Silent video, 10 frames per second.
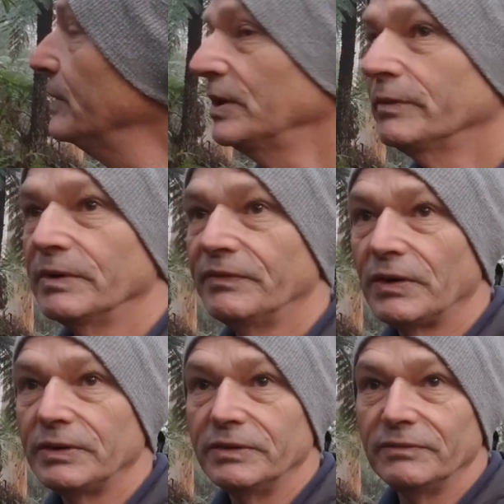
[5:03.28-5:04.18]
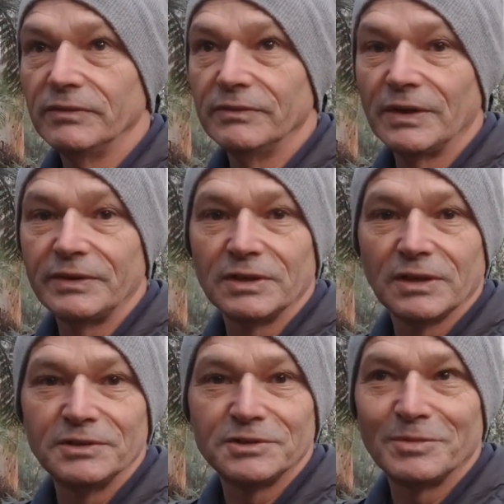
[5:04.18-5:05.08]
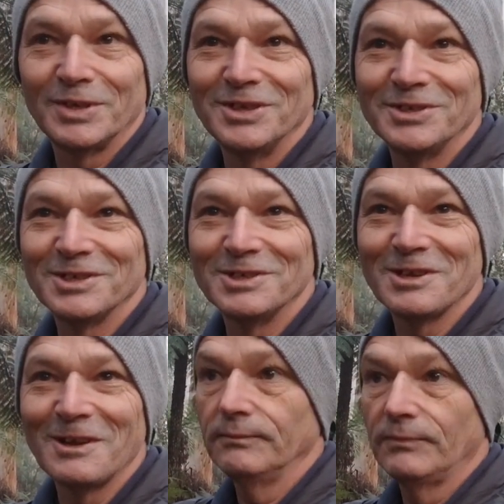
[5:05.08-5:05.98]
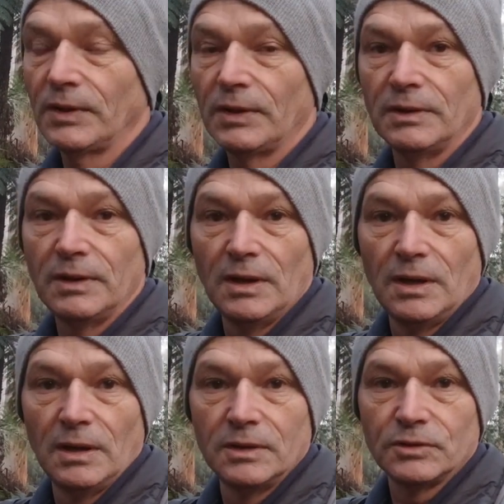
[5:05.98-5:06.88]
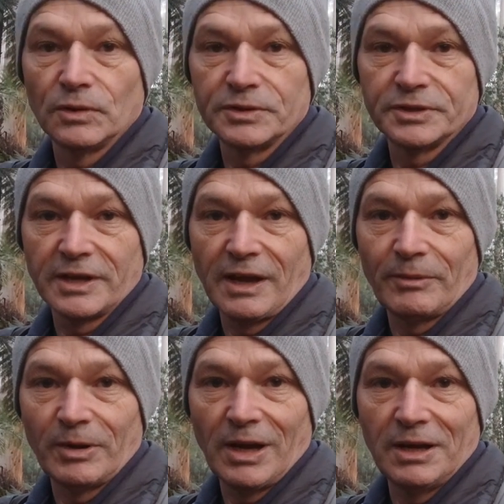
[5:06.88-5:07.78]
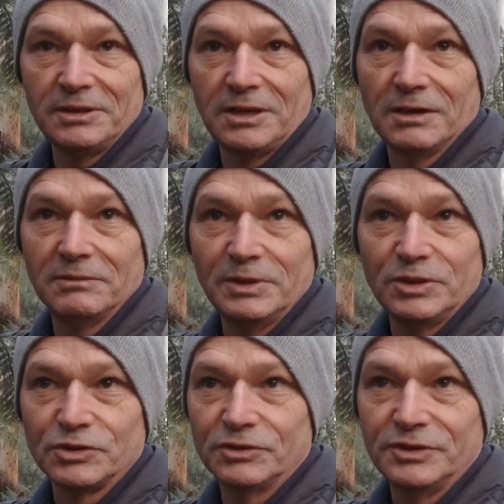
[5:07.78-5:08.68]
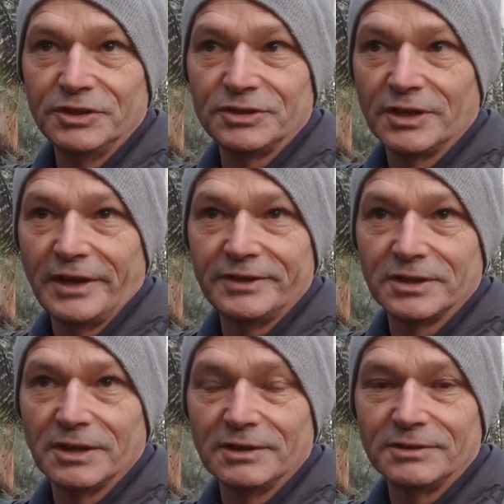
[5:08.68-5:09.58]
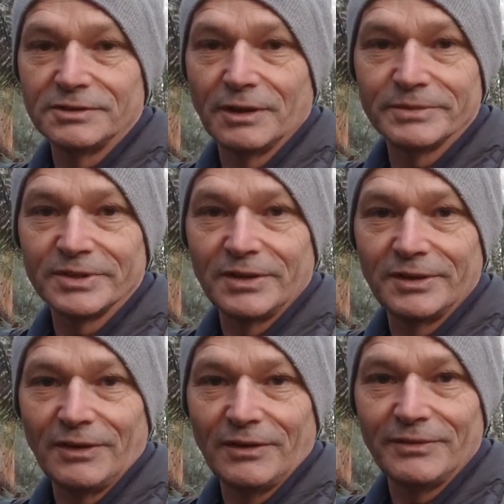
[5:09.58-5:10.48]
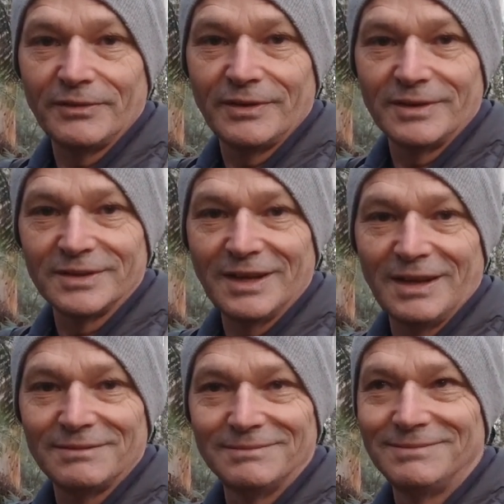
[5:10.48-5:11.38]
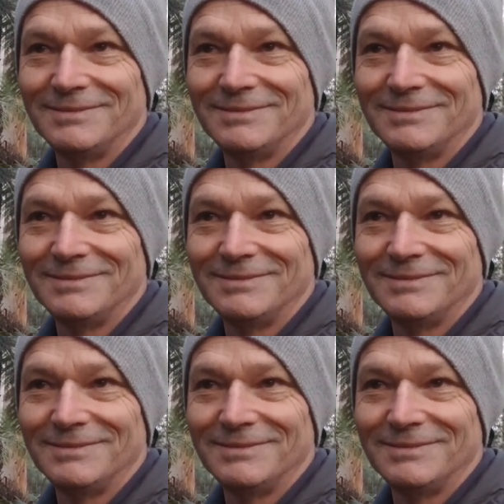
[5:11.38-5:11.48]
But yeah, we're very, very close to breeding season. Talking to the camera ain't getting me tuned into nature, so I'm signing off. There.